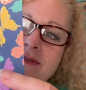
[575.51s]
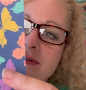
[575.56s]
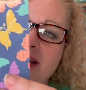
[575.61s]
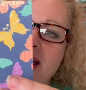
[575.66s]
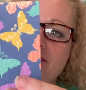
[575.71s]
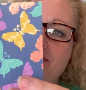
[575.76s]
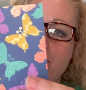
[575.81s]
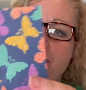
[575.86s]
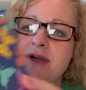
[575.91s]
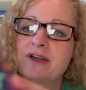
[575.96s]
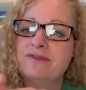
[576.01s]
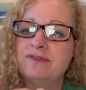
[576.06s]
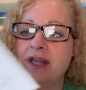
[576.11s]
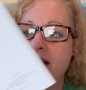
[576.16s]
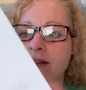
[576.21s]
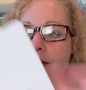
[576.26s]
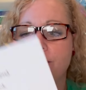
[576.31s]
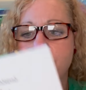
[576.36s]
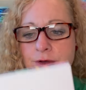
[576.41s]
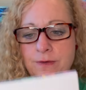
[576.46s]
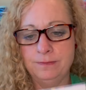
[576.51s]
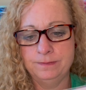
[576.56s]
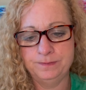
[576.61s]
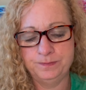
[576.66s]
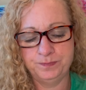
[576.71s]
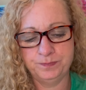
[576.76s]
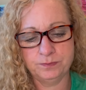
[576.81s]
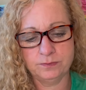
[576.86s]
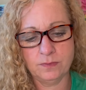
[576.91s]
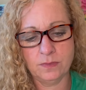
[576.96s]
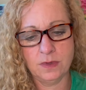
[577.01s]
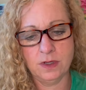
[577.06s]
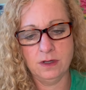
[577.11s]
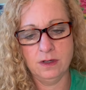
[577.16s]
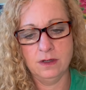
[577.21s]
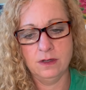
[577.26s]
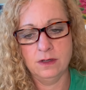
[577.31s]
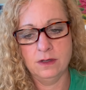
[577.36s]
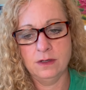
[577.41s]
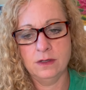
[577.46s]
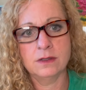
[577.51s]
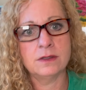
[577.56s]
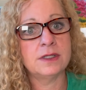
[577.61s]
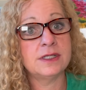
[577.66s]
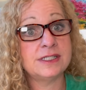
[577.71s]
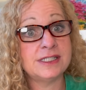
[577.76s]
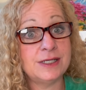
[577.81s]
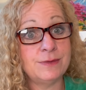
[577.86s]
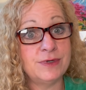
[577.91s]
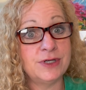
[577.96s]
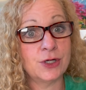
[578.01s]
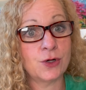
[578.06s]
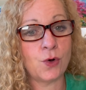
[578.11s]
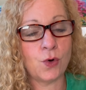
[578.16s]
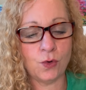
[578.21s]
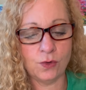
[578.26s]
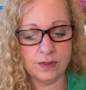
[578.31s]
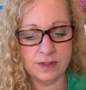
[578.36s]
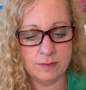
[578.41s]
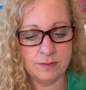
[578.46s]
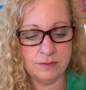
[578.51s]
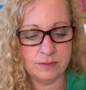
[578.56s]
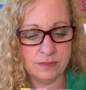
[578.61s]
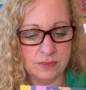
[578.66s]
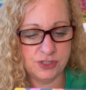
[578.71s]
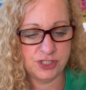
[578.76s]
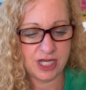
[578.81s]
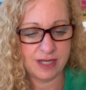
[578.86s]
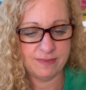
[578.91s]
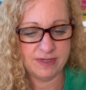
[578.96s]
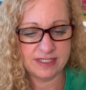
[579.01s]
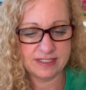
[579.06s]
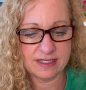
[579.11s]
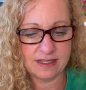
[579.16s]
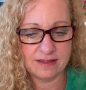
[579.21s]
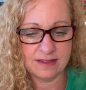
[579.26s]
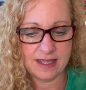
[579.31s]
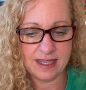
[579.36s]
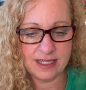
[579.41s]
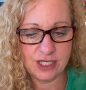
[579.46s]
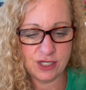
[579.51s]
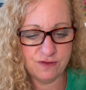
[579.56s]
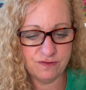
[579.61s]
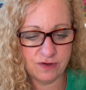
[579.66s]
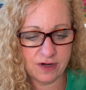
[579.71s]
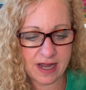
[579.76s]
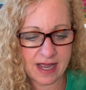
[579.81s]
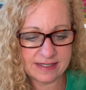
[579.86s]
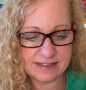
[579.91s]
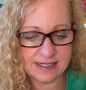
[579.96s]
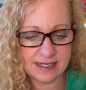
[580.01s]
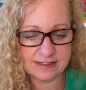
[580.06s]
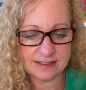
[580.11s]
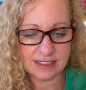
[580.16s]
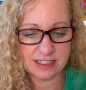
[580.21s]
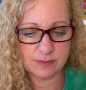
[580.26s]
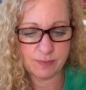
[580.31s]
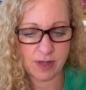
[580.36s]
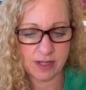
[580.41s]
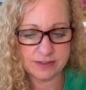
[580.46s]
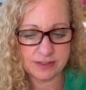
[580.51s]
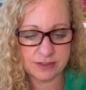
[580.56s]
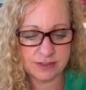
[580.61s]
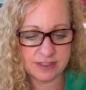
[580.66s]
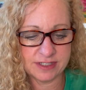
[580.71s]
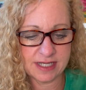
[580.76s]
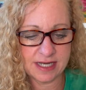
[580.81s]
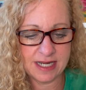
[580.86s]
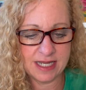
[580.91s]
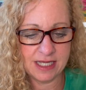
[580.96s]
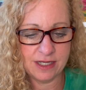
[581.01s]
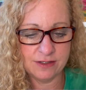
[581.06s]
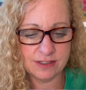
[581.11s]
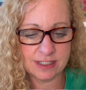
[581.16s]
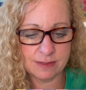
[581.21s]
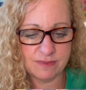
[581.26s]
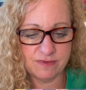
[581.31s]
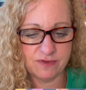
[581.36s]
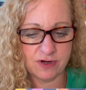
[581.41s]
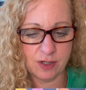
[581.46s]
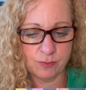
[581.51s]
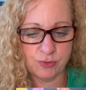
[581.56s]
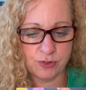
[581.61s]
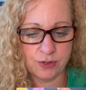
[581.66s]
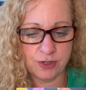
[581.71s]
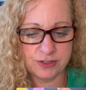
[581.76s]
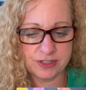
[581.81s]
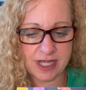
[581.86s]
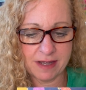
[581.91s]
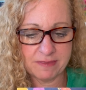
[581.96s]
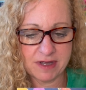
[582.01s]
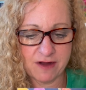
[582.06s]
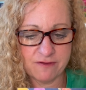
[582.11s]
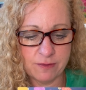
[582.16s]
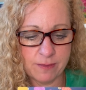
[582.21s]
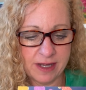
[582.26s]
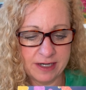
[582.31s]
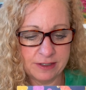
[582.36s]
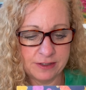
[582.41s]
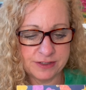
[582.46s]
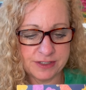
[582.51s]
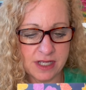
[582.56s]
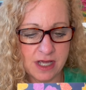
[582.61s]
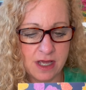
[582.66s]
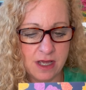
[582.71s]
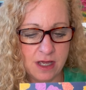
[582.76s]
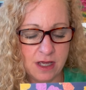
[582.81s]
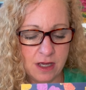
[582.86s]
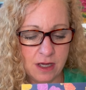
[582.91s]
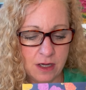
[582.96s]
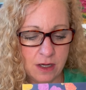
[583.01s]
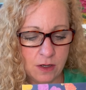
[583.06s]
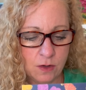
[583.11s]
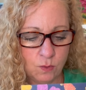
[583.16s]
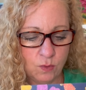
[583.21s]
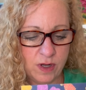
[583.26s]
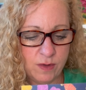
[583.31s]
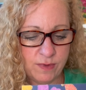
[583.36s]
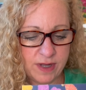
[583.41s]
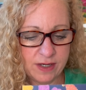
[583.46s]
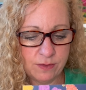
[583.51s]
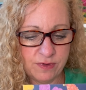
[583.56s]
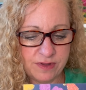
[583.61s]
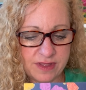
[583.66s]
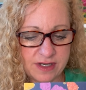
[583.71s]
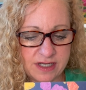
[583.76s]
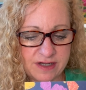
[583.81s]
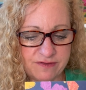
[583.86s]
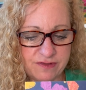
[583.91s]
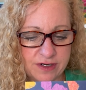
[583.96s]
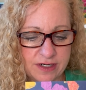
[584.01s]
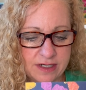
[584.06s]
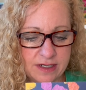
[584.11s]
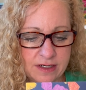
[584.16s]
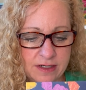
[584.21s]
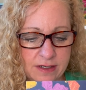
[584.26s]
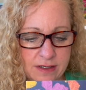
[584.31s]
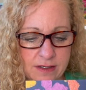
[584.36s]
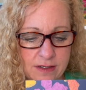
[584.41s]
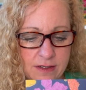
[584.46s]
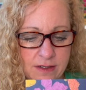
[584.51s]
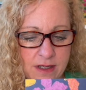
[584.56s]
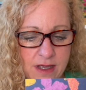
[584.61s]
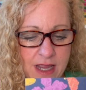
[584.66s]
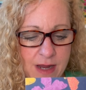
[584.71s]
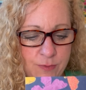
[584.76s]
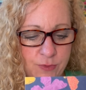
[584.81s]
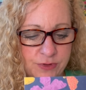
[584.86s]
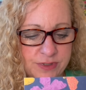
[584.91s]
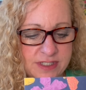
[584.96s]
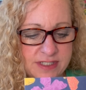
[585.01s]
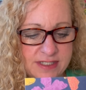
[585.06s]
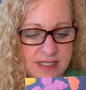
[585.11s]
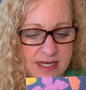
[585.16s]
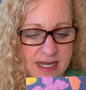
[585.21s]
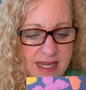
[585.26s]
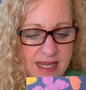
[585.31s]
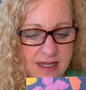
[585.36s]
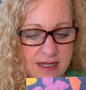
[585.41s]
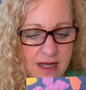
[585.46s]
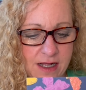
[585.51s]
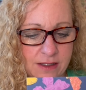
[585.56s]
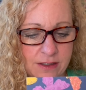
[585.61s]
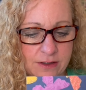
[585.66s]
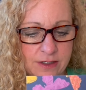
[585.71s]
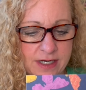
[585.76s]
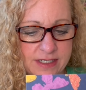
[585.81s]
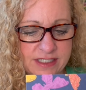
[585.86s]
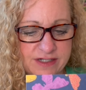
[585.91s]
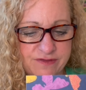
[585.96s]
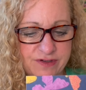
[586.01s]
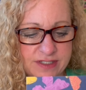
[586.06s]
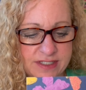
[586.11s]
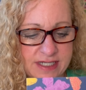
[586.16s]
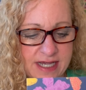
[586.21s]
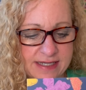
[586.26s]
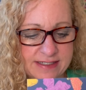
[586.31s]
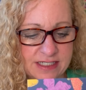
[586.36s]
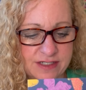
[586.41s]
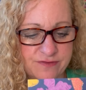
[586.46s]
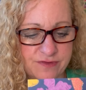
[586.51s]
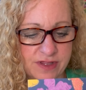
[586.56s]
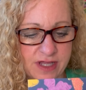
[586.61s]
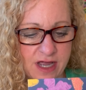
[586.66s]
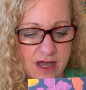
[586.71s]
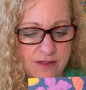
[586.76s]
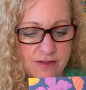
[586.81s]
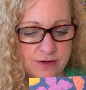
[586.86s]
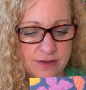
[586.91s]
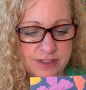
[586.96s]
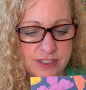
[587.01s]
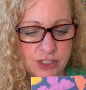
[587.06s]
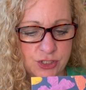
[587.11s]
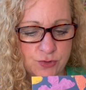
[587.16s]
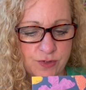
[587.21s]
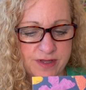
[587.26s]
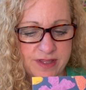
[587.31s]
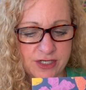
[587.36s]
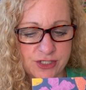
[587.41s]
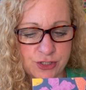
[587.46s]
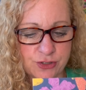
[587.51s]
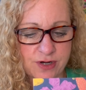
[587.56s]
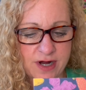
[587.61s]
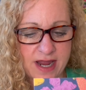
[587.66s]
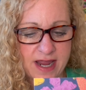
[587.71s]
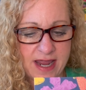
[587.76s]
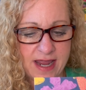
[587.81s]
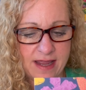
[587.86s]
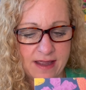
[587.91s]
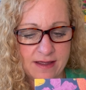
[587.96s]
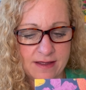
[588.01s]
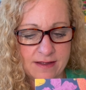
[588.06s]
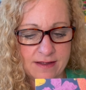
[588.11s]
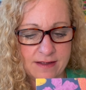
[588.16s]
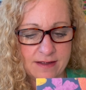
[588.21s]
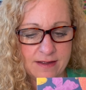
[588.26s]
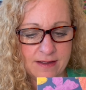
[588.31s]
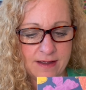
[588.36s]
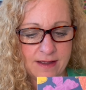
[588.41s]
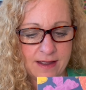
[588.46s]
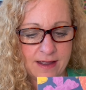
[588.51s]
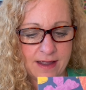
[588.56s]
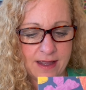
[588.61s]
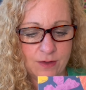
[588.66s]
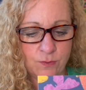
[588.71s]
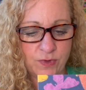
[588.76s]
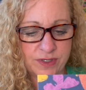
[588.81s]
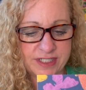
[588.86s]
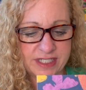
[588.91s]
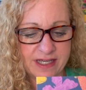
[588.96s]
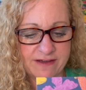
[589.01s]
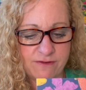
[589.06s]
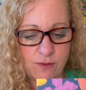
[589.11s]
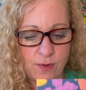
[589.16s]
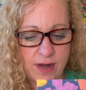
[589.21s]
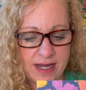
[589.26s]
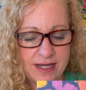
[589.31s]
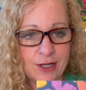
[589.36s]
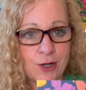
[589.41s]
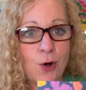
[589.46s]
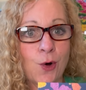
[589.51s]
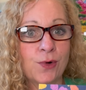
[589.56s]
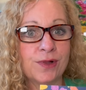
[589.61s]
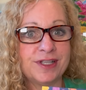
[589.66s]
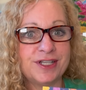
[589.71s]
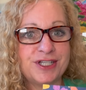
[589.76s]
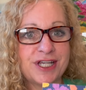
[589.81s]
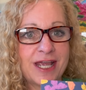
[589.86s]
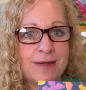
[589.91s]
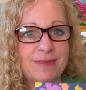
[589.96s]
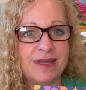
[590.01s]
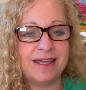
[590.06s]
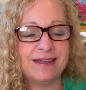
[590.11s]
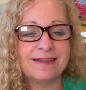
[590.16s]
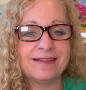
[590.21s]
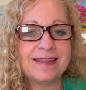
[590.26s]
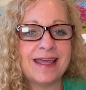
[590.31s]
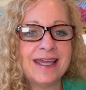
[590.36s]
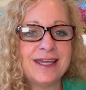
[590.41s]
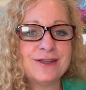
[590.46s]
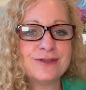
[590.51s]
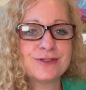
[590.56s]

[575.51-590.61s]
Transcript: They have a butterfly logo. Let's see what Nicole and Jamie said. Thank you for asking us to sponsor, sending you some of our prototype cover minders. We went with a different Emerald City color and different sizes for the others. Enjoy the tray and one to give away Nicole and Jamie. Thank you